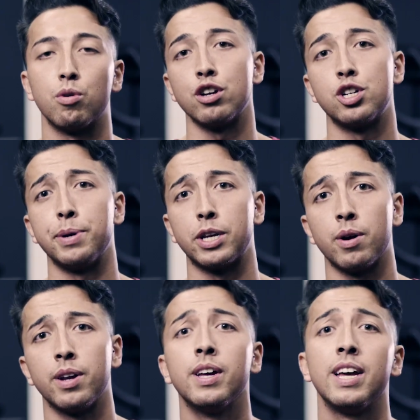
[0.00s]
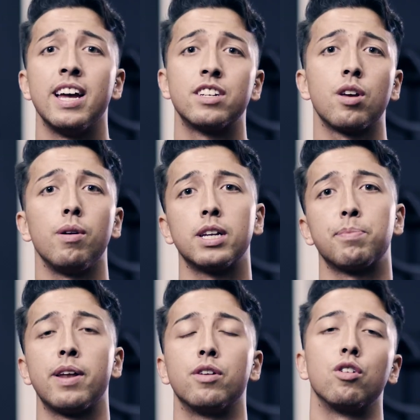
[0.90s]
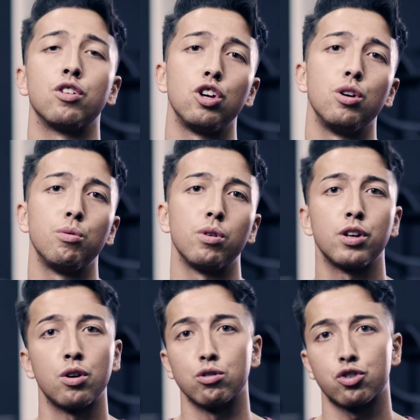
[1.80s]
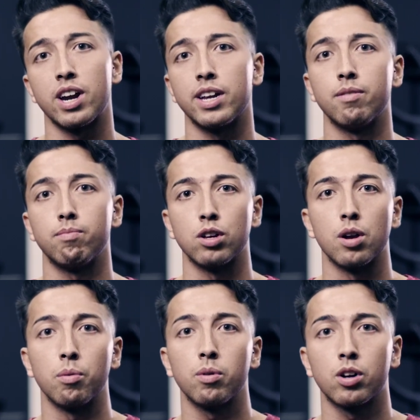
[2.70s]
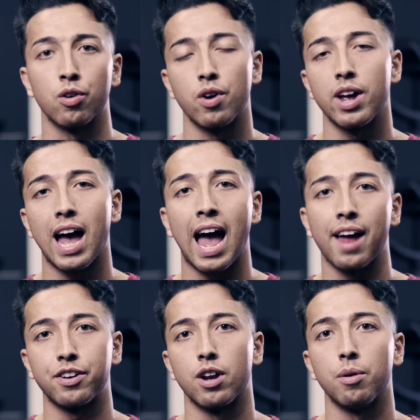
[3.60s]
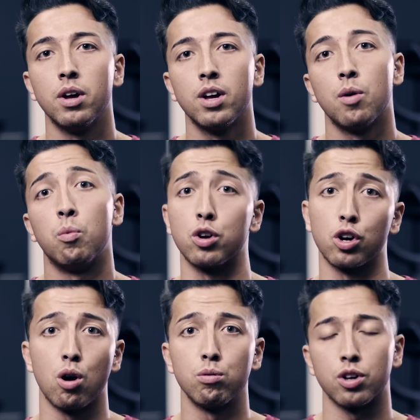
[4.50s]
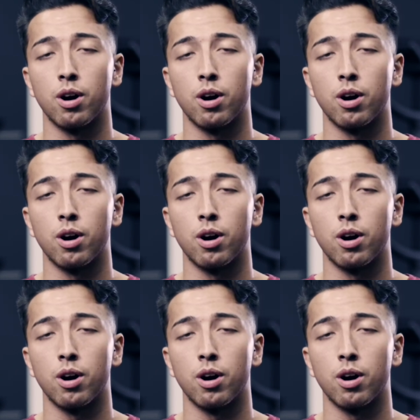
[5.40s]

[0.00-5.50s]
and what you should be doing, it's totally dependent on you, your training, career, and what your goals